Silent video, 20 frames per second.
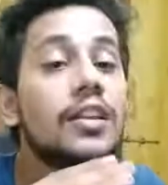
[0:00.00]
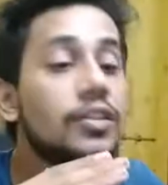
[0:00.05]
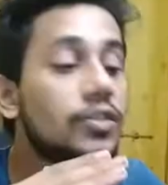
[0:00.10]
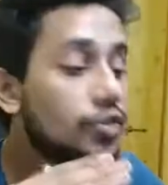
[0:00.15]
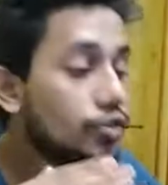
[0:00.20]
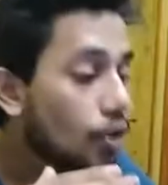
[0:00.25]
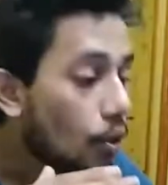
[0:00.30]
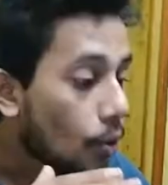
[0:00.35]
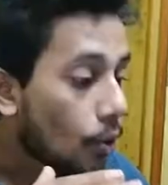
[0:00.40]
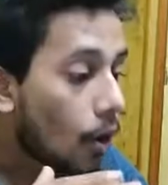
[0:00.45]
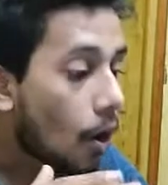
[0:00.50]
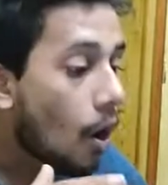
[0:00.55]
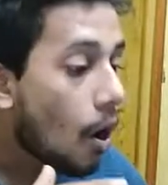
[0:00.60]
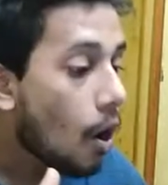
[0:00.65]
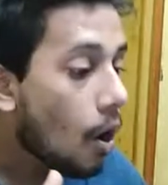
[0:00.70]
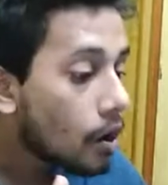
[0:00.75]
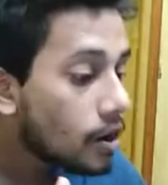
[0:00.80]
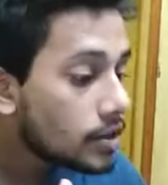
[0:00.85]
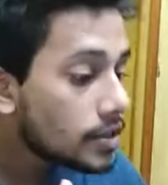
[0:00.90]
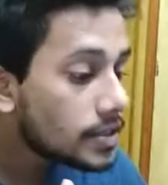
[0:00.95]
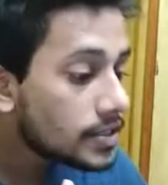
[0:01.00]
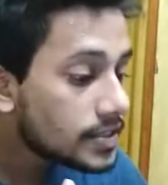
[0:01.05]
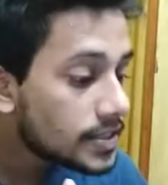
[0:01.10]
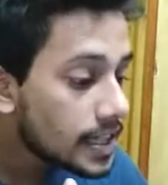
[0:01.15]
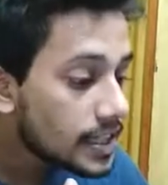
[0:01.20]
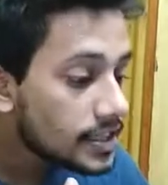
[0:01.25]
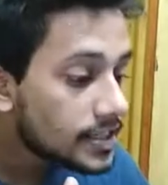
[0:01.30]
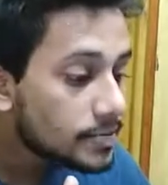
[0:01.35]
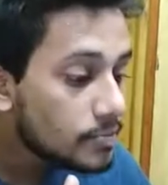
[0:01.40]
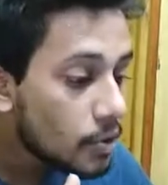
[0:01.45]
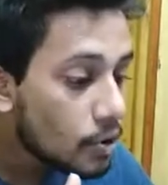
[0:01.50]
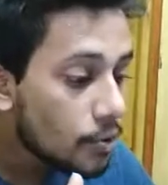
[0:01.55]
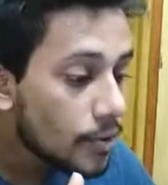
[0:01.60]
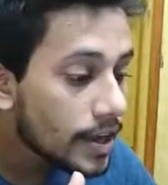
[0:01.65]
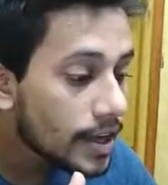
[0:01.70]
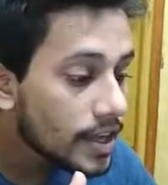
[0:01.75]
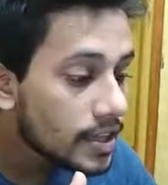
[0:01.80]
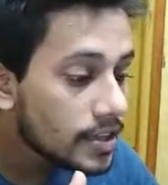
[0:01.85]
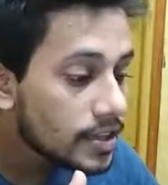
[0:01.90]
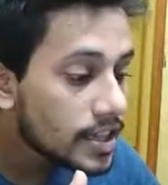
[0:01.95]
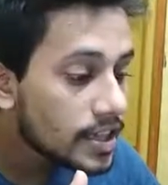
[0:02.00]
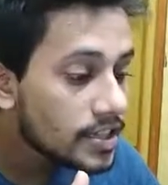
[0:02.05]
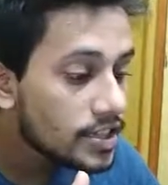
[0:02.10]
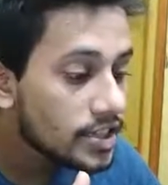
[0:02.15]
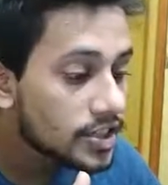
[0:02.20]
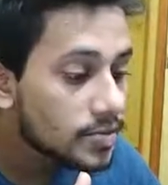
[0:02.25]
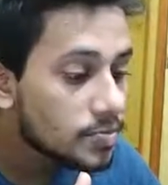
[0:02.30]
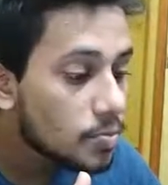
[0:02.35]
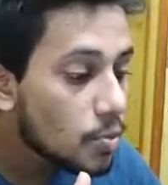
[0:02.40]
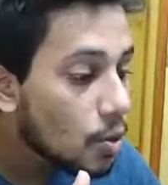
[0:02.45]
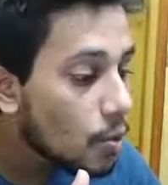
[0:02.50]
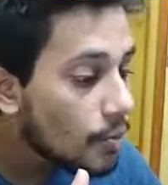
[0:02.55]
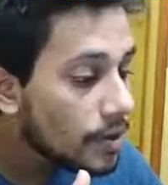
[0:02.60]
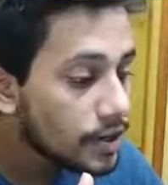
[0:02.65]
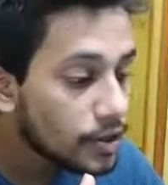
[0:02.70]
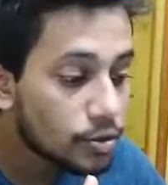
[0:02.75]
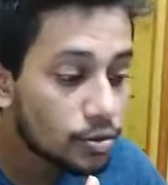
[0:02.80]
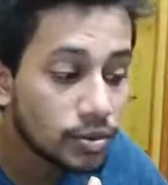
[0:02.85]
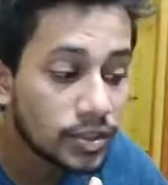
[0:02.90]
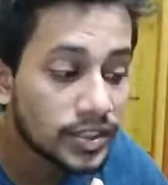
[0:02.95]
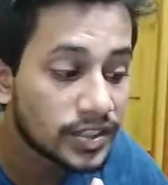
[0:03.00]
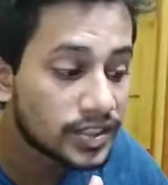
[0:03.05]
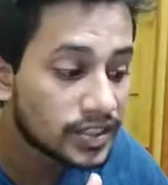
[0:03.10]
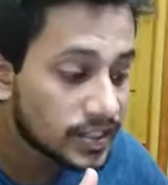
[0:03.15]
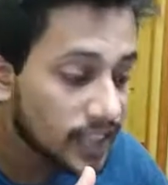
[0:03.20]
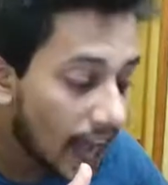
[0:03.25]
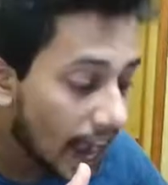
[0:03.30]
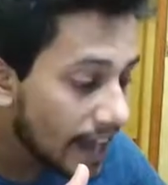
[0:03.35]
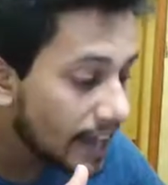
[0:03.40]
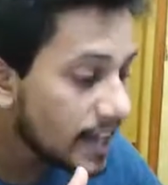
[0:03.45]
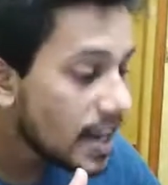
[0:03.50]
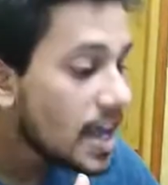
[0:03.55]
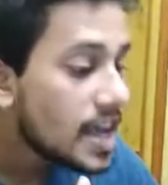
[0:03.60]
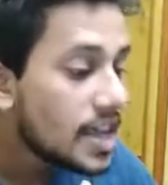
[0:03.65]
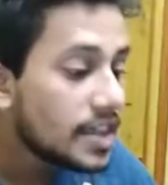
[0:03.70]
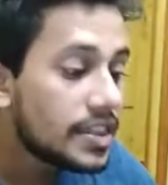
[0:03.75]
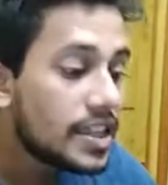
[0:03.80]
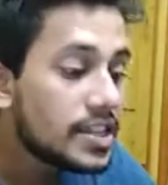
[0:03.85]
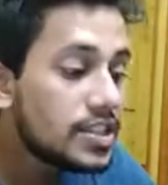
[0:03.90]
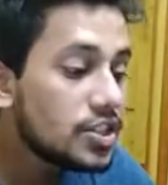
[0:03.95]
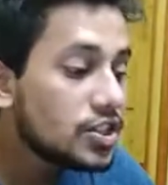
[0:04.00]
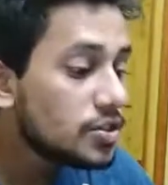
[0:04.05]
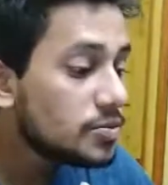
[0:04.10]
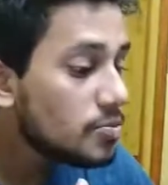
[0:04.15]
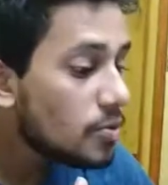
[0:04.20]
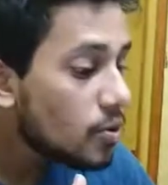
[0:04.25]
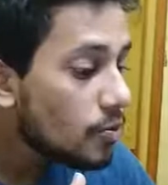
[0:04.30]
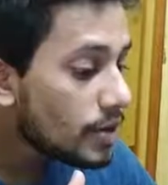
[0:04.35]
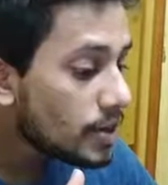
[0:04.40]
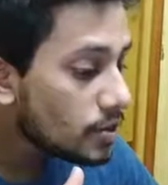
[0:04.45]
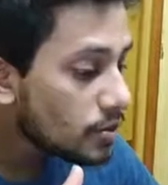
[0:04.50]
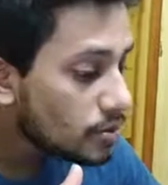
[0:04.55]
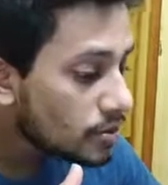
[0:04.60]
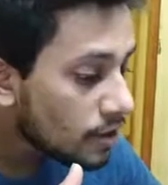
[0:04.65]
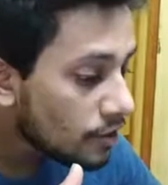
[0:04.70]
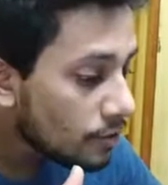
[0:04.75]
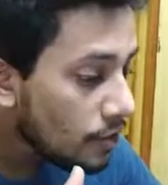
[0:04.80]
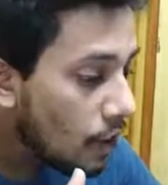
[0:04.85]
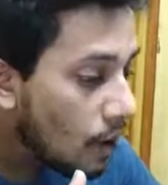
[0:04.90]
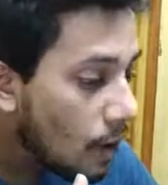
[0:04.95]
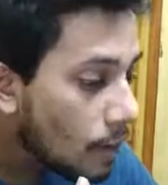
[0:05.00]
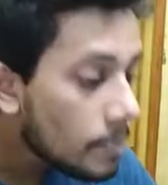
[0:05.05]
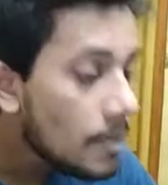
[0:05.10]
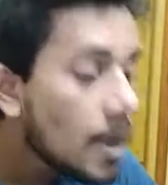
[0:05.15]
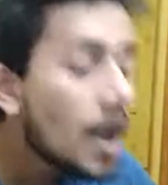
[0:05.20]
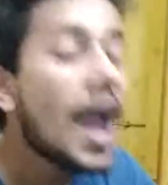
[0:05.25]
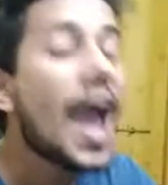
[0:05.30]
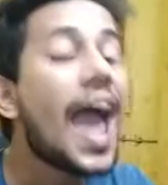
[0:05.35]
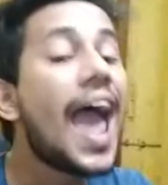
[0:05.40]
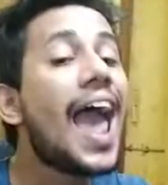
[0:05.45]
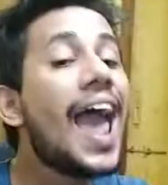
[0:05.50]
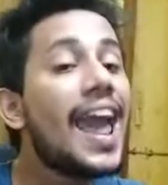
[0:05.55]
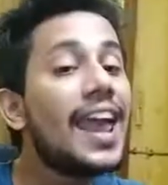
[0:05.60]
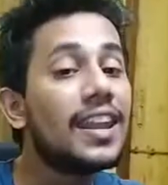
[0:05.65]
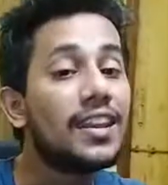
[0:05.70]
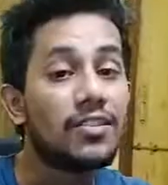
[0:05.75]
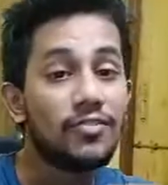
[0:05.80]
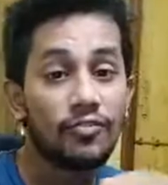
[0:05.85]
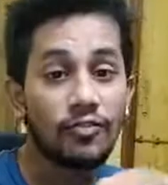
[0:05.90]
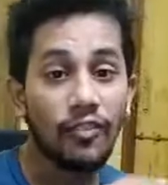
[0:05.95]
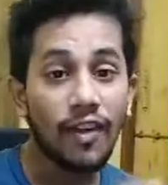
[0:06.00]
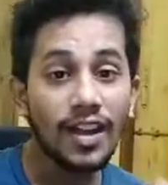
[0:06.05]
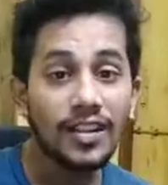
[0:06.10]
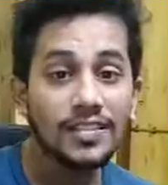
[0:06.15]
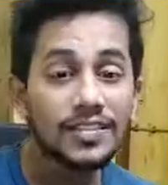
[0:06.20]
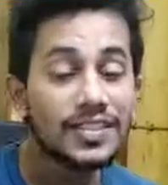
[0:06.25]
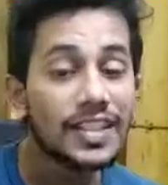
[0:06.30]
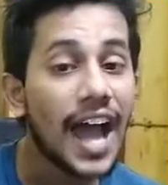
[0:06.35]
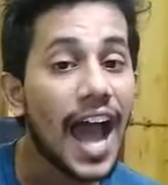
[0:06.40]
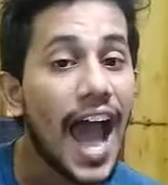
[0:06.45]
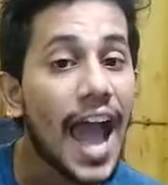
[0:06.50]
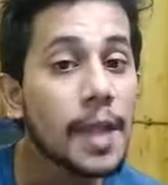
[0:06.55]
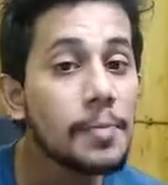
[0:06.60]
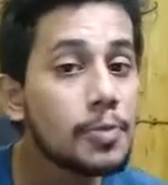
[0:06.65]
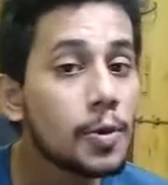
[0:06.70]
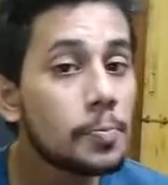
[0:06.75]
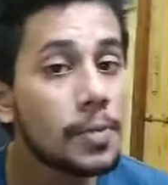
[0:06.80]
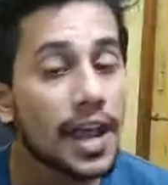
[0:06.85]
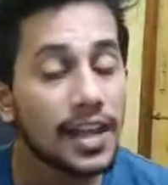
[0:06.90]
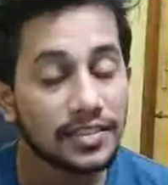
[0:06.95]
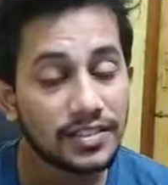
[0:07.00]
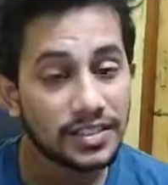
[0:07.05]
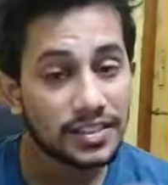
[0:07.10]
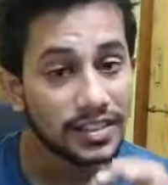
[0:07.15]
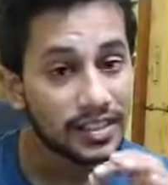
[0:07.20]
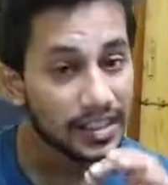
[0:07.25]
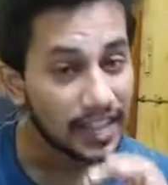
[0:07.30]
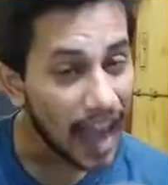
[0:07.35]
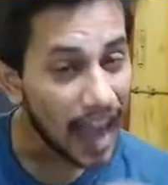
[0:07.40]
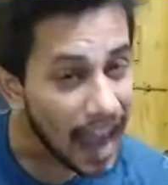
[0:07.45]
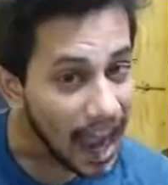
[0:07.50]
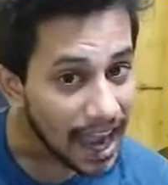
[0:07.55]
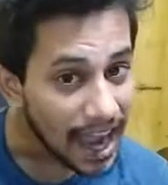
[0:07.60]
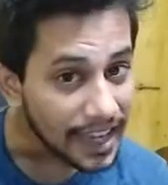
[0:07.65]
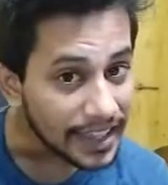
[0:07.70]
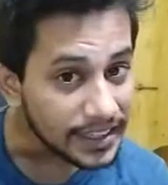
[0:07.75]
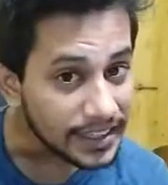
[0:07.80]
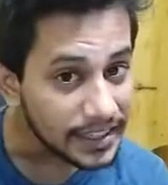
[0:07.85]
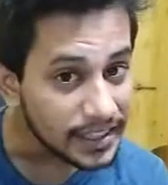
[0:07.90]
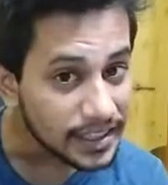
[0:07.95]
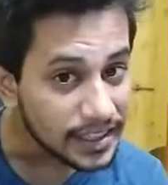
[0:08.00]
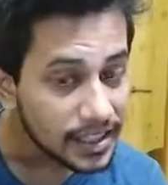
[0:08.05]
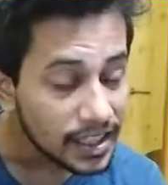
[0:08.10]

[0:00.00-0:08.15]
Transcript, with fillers: So all the cells moving in, they just move into the side, they just move into the form, and once the hypoblast dies,